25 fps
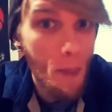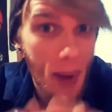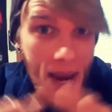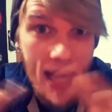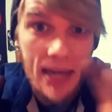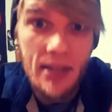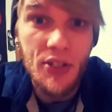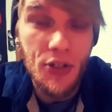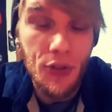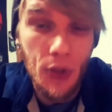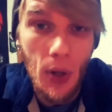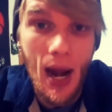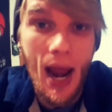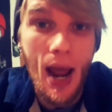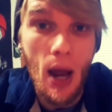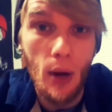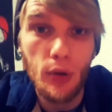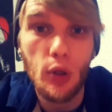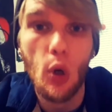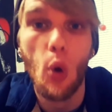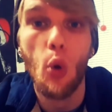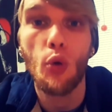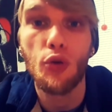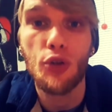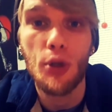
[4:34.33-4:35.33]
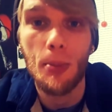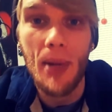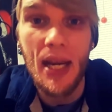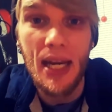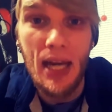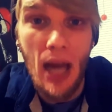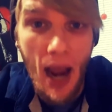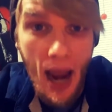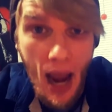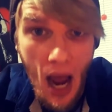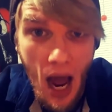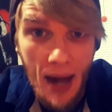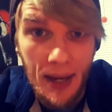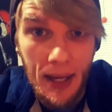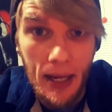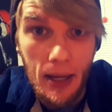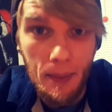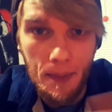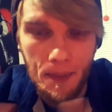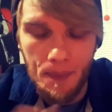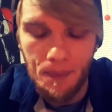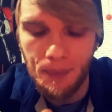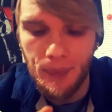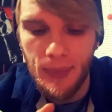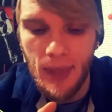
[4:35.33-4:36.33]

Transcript: based around Ultraman Hayata.